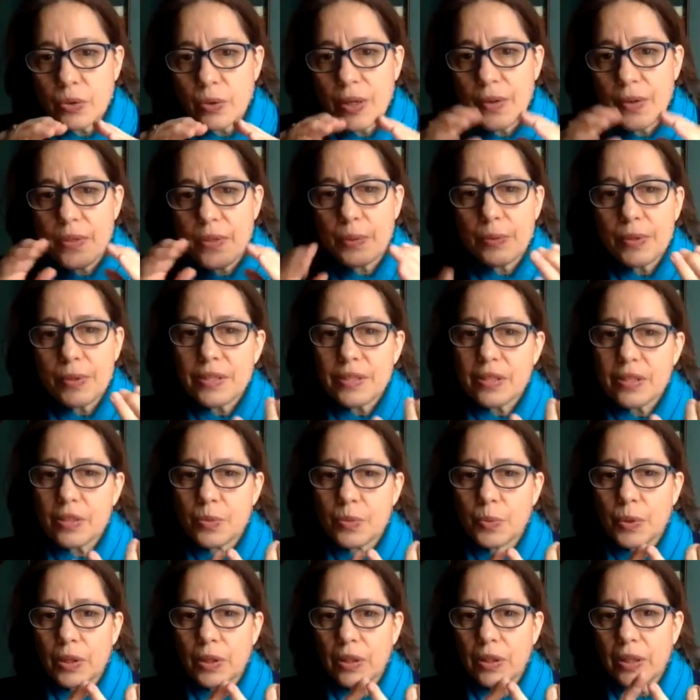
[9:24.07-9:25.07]
And the reasons
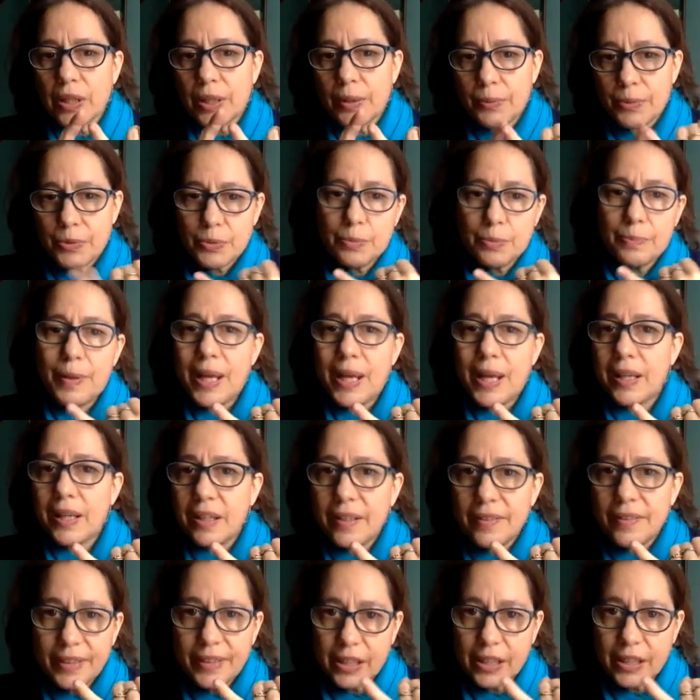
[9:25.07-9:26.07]
were it was
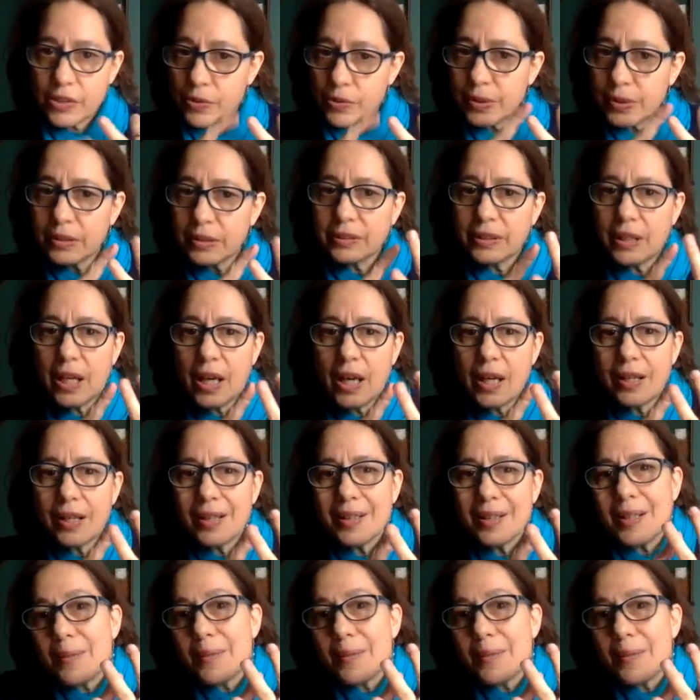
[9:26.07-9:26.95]
repetitive. I could do it a lot.